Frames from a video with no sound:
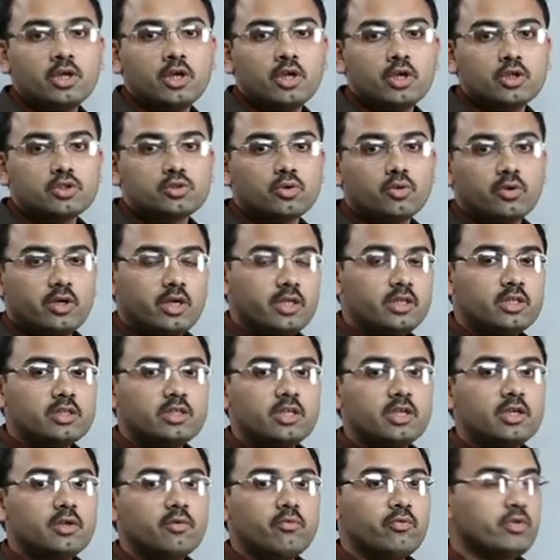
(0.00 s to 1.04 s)
So
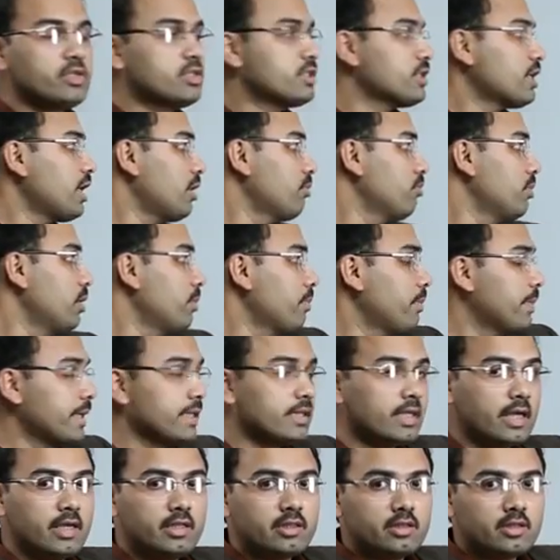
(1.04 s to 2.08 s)
anything which can be
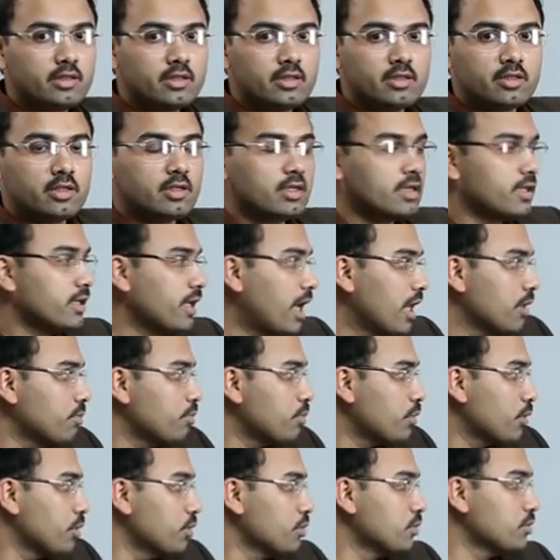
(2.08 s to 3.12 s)
benign can
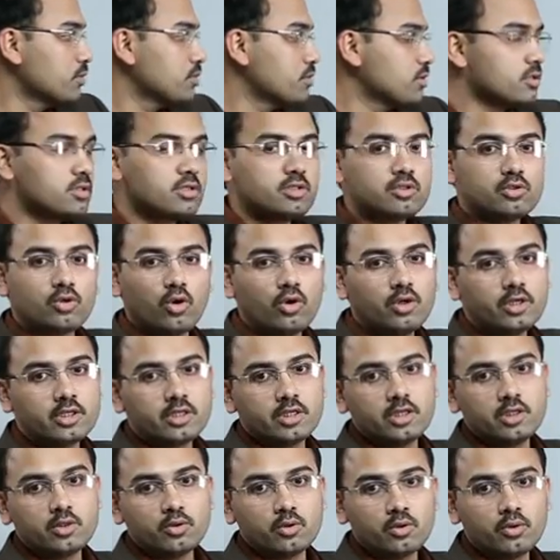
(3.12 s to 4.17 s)
produce
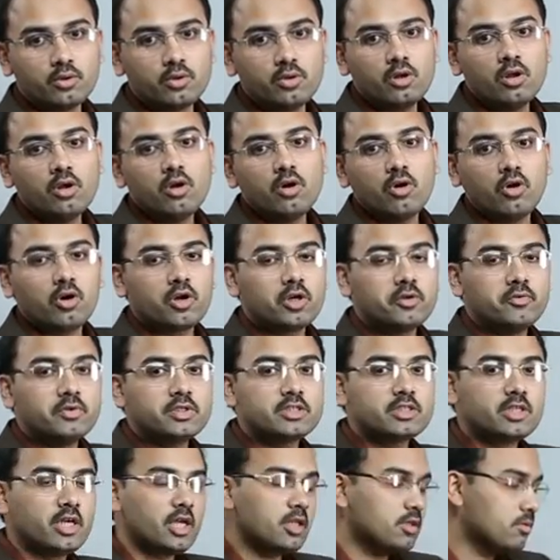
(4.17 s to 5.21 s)
solitary nodule or which
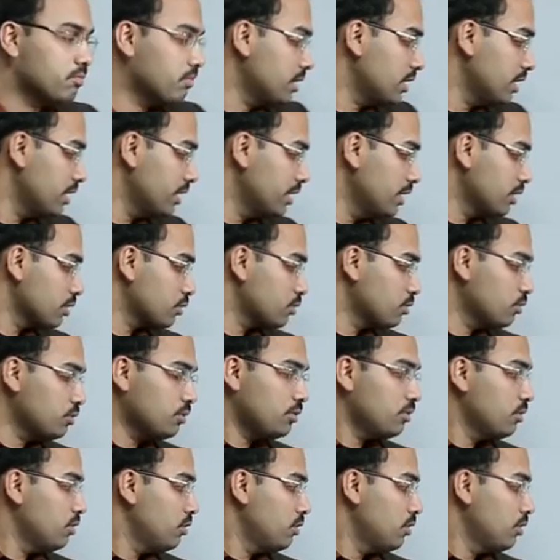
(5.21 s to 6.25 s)
can be leading to
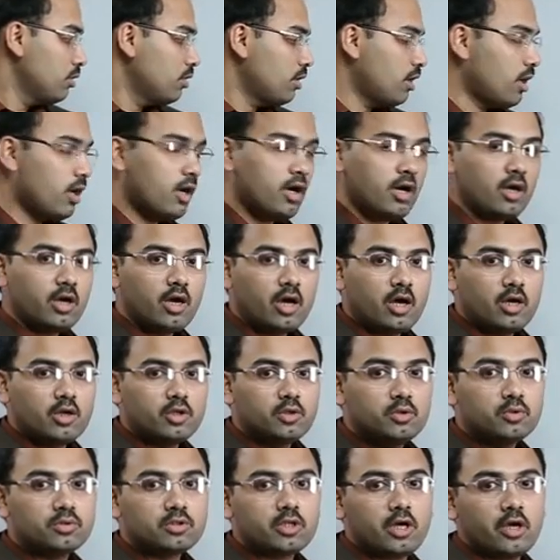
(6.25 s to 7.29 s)

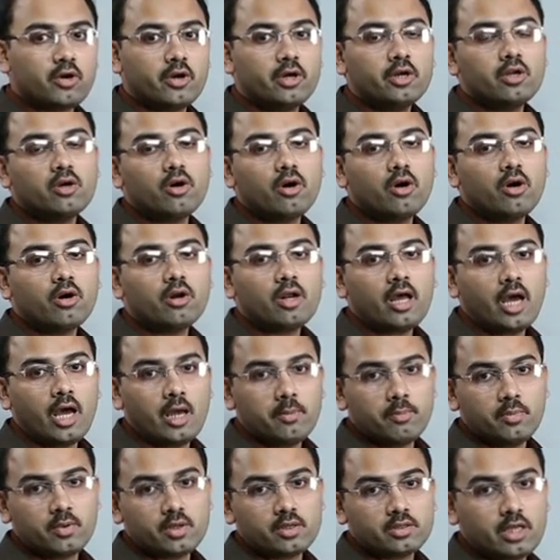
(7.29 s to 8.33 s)
euthyroid or
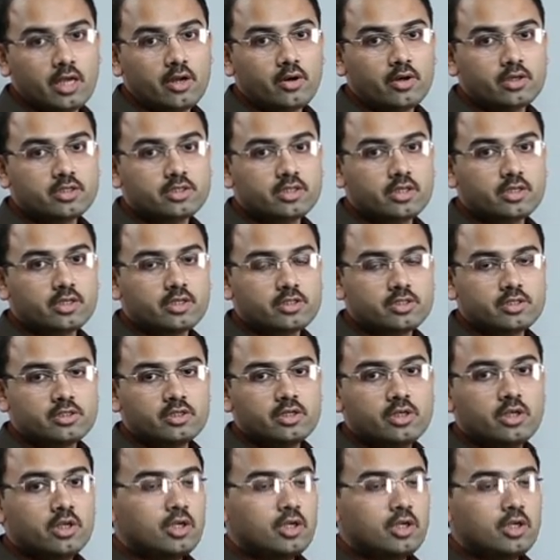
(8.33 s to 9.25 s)
hyperthyroid status.